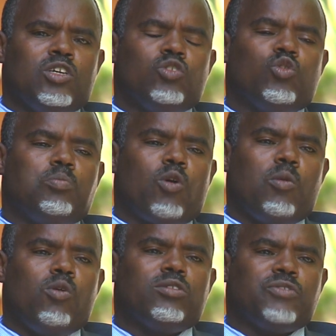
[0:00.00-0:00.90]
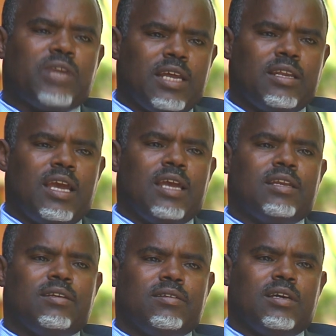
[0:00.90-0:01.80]
to promote trade
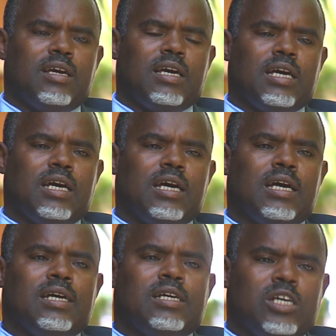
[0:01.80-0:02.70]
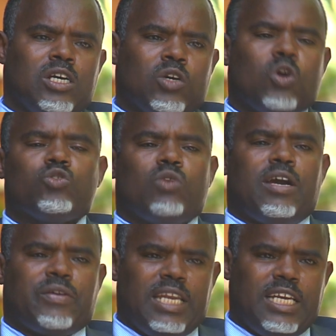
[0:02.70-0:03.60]
and consular
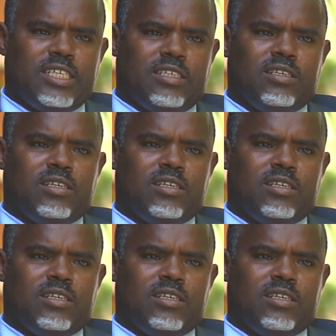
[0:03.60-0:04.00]
relation.